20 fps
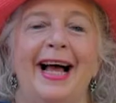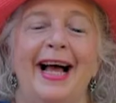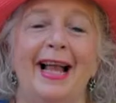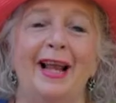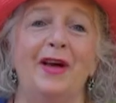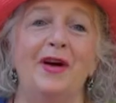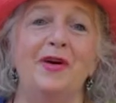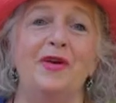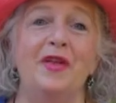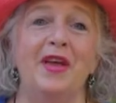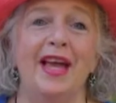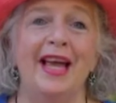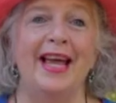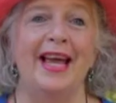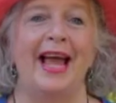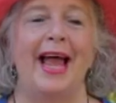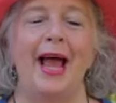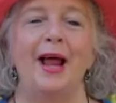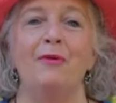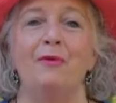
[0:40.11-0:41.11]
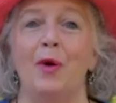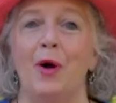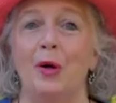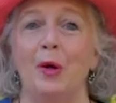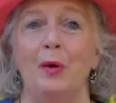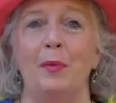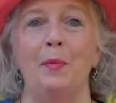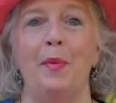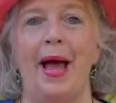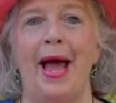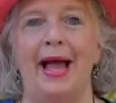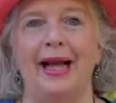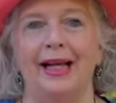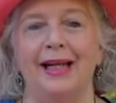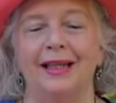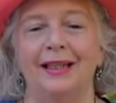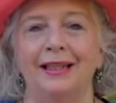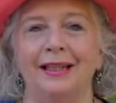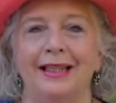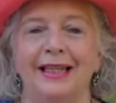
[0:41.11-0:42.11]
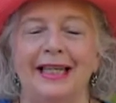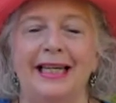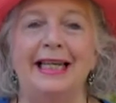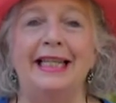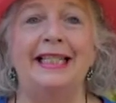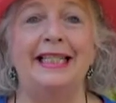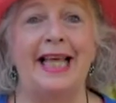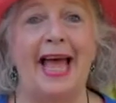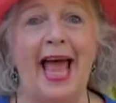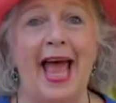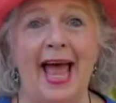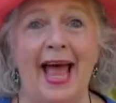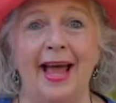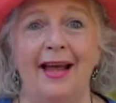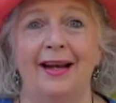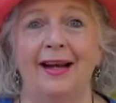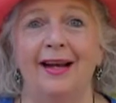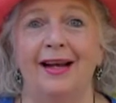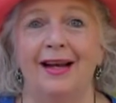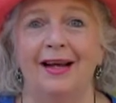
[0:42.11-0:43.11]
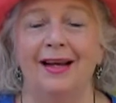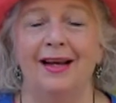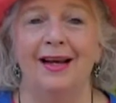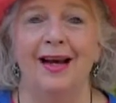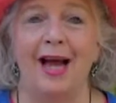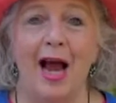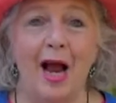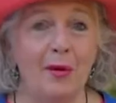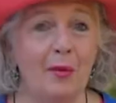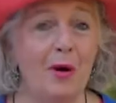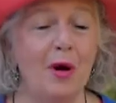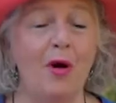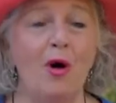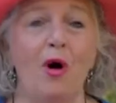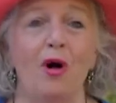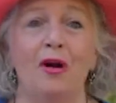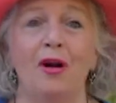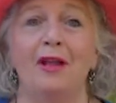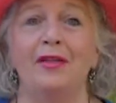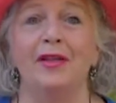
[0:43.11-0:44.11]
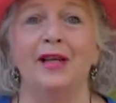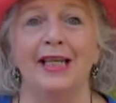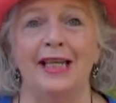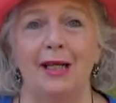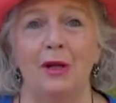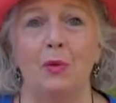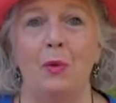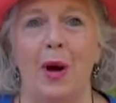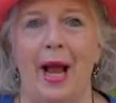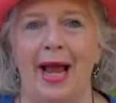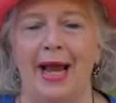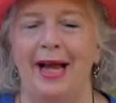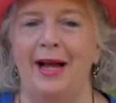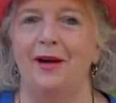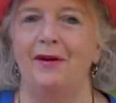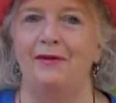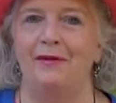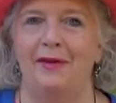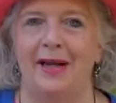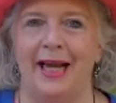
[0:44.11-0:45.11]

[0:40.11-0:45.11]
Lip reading: Hello there and welcome back. It's Anne and we're on the little way of